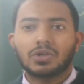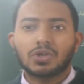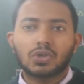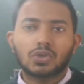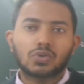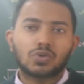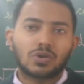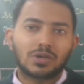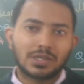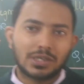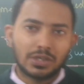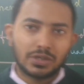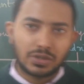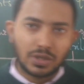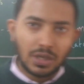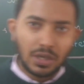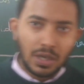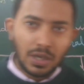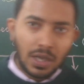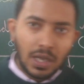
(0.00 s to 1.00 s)

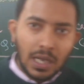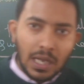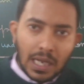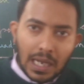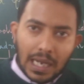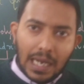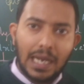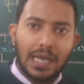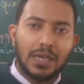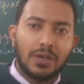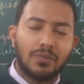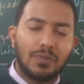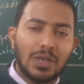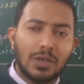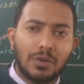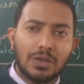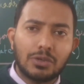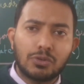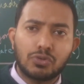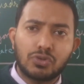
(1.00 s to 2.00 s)
quadrilateral, and we are
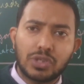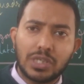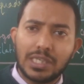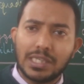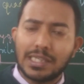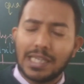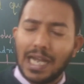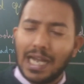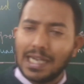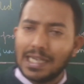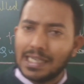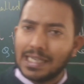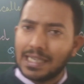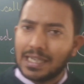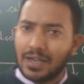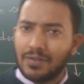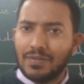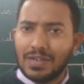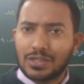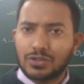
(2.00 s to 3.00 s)
going to see that in
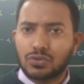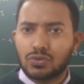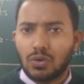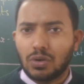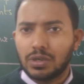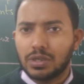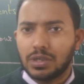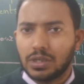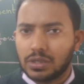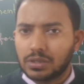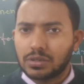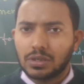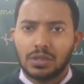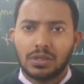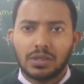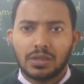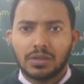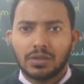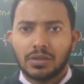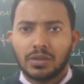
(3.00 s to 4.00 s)
convex
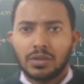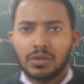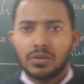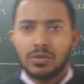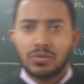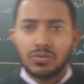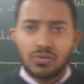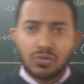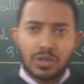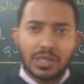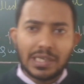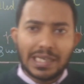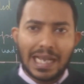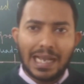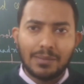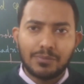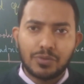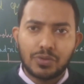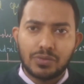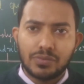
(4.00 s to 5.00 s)
quadrilateral three
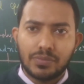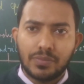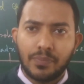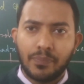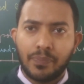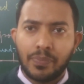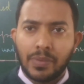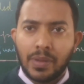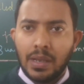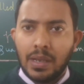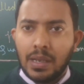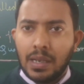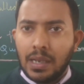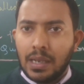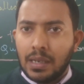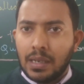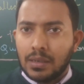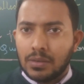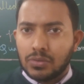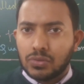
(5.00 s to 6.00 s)
types.
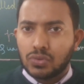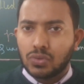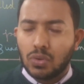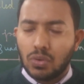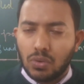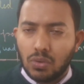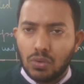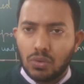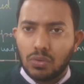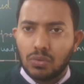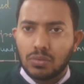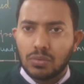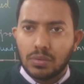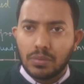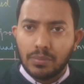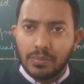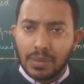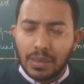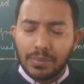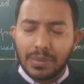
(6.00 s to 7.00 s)

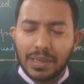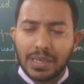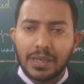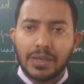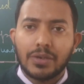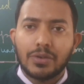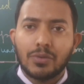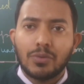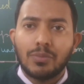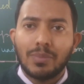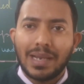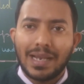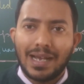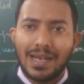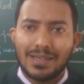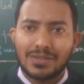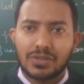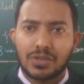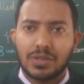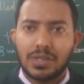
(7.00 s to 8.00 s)
So maybe you may
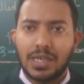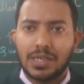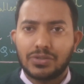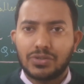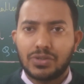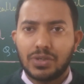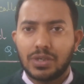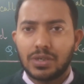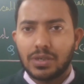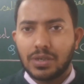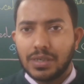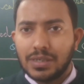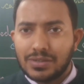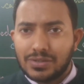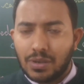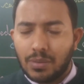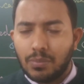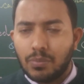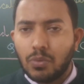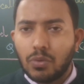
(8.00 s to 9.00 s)
ask that in
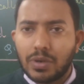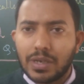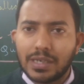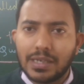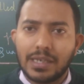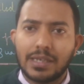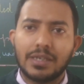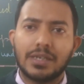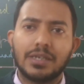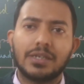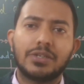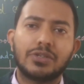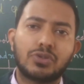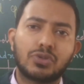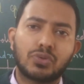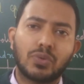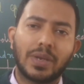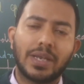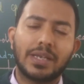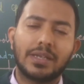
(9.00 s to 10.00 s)
some book it is
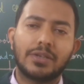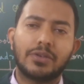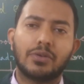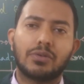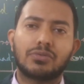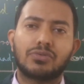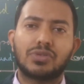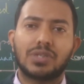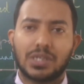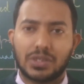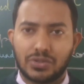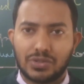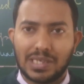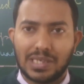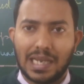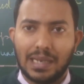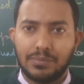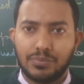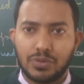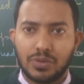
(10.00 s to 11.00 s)
showing your 6
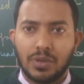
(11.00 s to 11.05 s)
types,